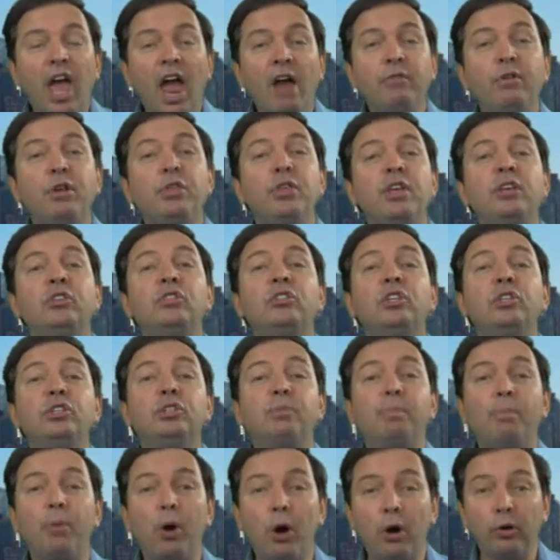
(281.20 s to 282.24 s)
everything's
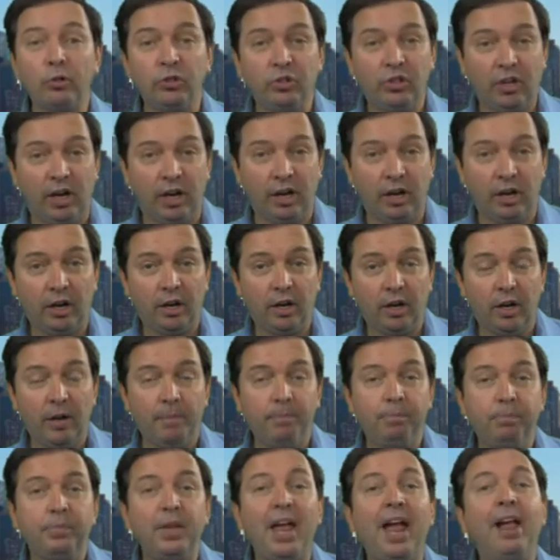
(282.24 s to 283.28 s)
dispersing.
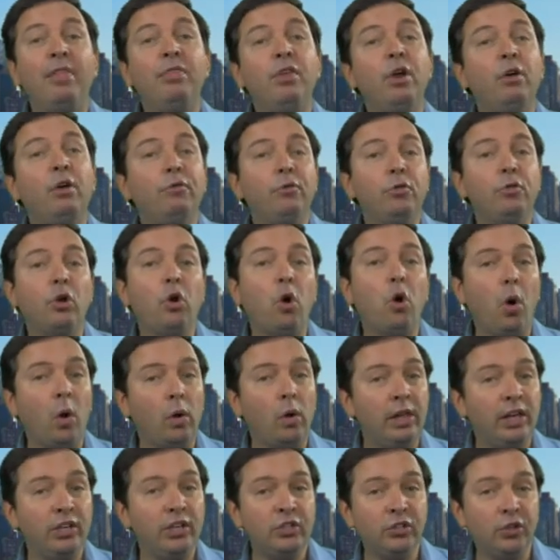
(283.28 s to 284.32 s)
And therefore the
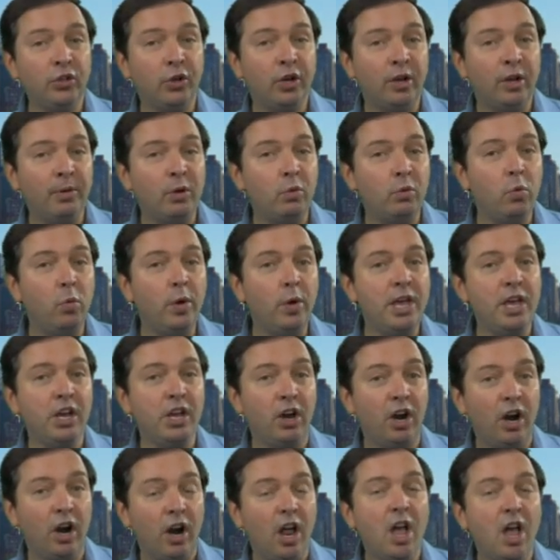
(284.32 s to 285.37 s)
correlations are going to be
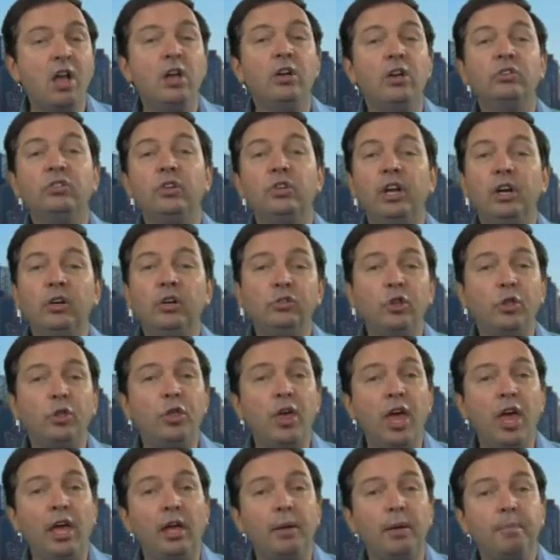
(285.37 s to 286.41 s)
weaker. So here's the
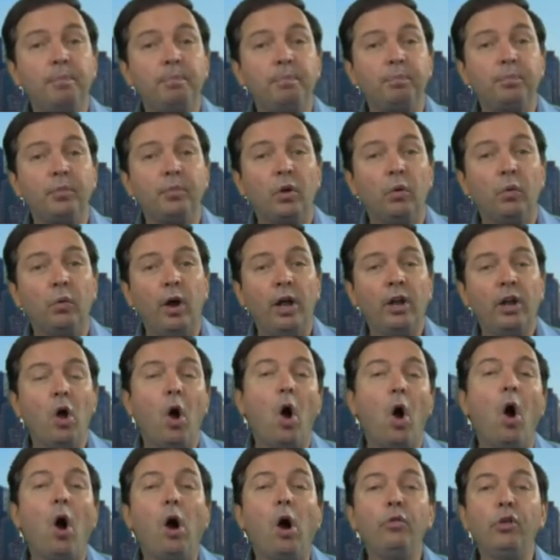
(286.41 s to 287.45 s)
thing, right?
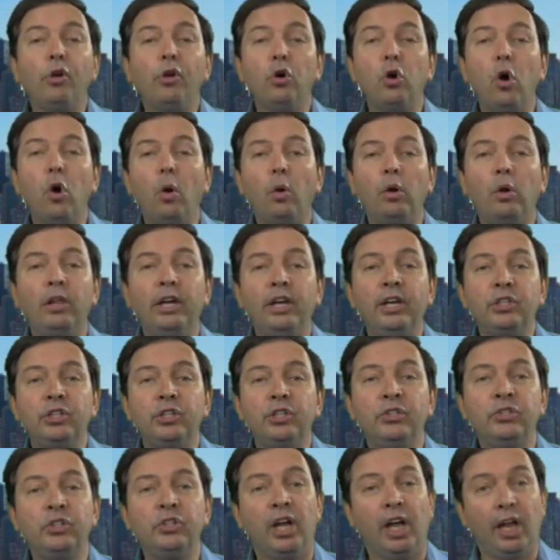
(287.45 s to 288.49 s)
Are the
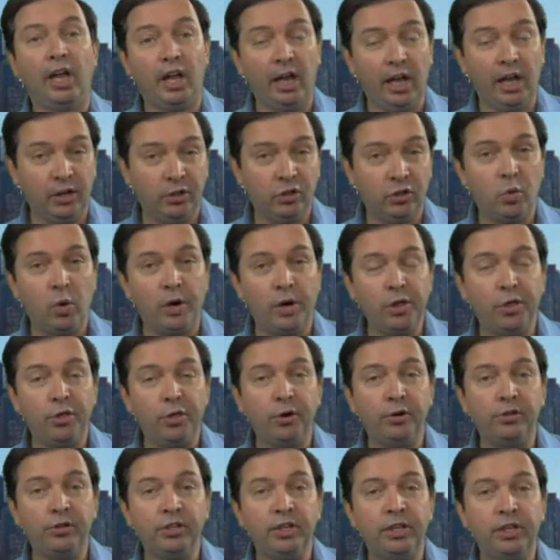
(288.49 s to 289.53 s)
correlations in
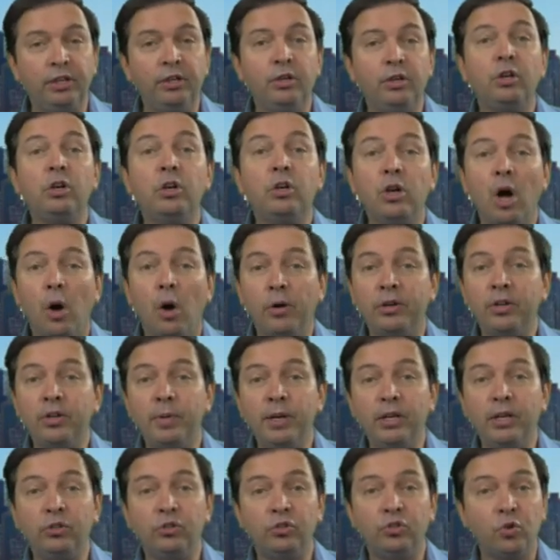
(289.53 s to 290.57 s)
2013 going to
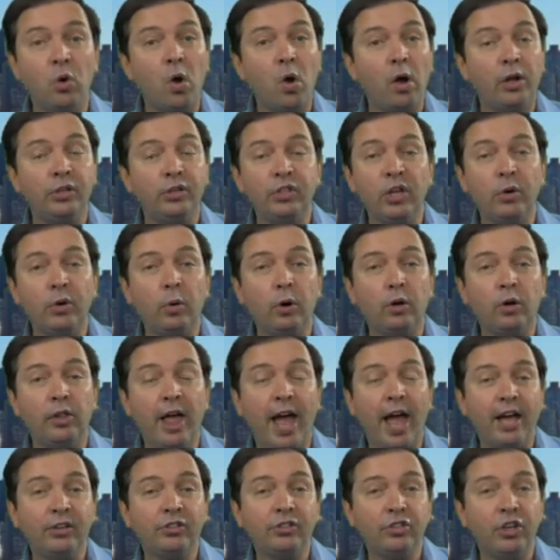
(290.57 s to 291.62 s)
be as strong as they were
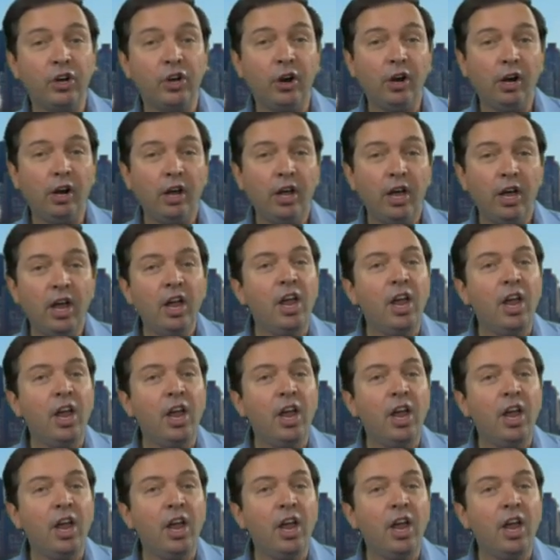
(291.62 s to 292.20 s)
last year?